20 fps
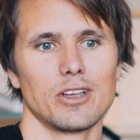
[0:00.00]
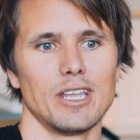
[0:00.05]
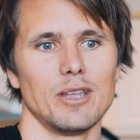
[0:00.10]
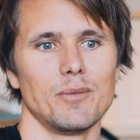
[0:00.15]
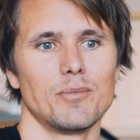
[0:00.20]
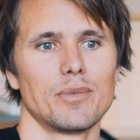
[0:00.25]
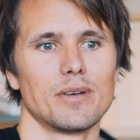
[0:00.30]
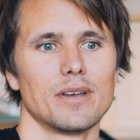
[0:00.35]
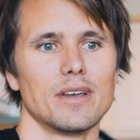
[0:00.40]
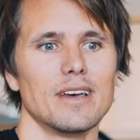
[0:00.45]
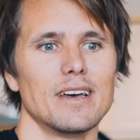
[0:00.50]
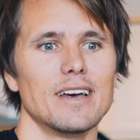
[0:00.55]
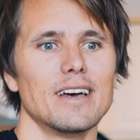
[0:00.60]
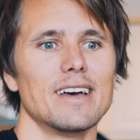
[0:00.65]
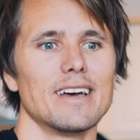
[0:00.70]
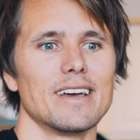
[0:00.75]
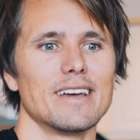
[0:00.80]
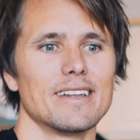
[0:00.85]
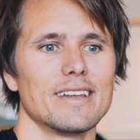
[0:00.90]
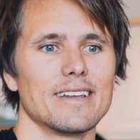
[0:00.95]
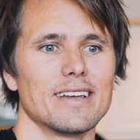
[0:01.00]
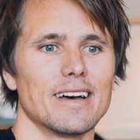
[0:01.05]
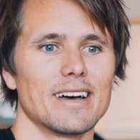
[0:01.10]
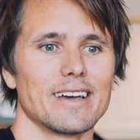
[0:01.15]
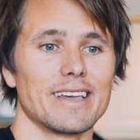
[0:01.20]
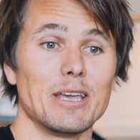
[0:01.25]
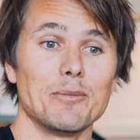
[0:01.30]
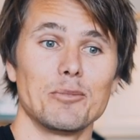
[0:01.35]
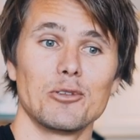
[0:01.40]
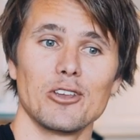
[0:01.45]

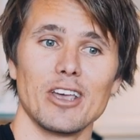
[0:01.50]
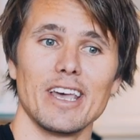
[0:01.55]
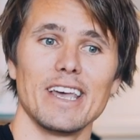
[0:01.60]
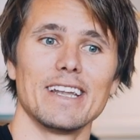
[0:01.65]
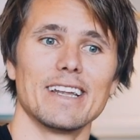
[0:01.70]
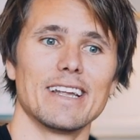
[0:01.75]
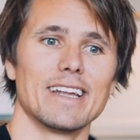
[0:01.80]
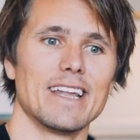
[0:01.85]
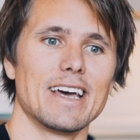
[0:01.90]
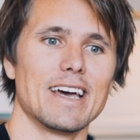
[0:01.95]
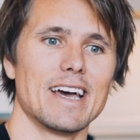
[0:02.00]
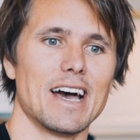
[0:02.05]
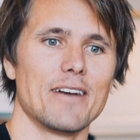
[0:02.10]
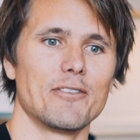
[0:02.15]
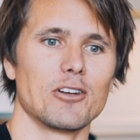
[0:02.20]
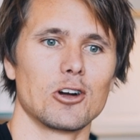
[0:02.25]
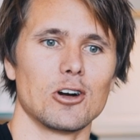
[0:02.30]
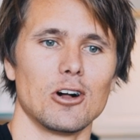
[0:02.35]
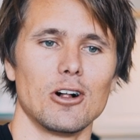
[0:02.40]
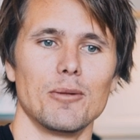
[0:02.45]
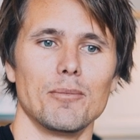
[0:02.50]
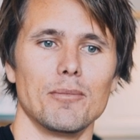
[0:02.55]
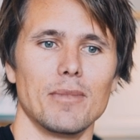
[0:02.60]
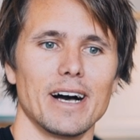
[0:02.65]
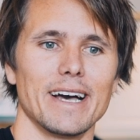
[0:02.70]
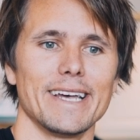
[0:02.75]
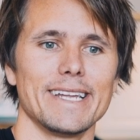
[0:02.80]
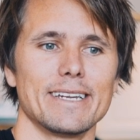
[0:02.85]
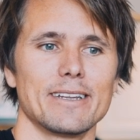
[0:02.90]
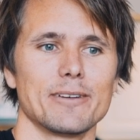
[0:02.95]
keep sane and have a calm
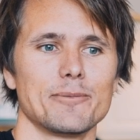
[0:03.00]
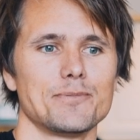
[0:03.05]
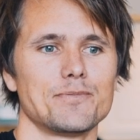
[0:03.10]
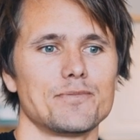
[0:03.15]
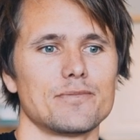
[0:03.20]
mind?